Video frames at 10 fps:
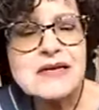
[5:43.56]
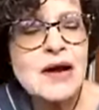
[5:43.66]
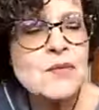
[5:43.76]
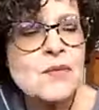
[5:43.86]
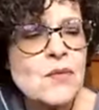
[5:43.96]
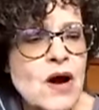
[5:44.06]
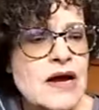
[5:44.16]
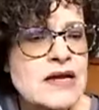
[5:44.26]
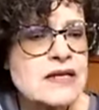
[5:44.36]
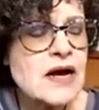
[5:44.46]
I
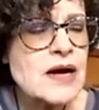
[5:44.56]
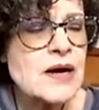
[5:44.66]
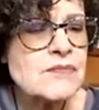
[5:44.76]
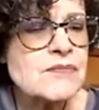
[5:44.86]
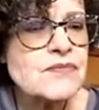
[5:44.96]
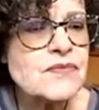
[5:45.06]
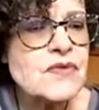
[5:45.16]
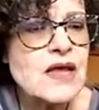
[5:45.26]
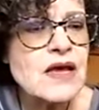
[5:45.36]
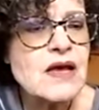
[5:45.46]
I um
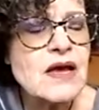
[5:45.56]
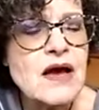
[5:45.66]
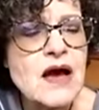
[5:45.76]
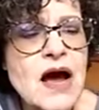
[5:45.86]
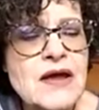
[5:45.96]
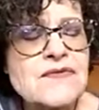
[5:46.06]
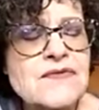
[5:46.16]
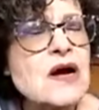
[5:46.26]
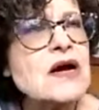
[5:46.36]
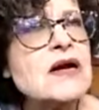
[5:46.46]
I
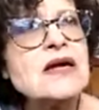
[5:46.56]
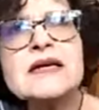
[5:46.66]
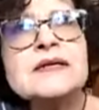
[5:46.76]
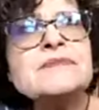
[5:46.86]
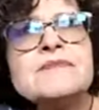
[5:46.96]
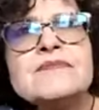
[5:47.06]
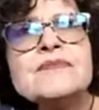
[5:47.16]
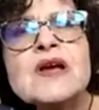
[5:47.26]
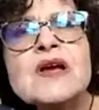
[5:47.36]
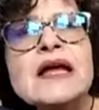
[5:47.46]

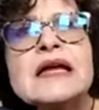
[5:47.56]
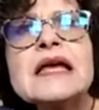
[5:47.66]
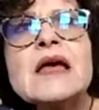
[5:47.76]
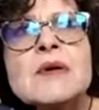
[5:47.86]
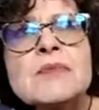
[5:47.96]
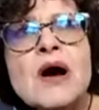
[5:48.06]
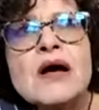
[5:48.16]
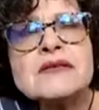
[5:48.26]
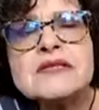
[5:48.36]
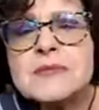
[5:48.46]
kind of came
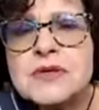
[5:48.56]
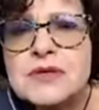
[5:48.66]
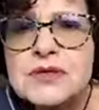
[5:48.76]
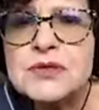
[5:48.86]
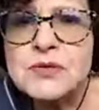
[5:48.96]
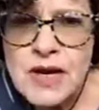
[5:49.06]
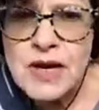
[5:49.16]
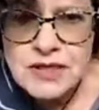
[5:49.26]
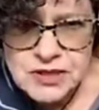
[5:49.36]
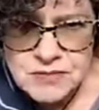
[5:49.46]
upon the spiritual
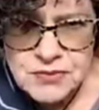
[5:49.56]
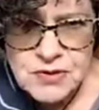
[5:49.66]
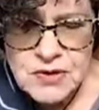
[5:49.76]
direction,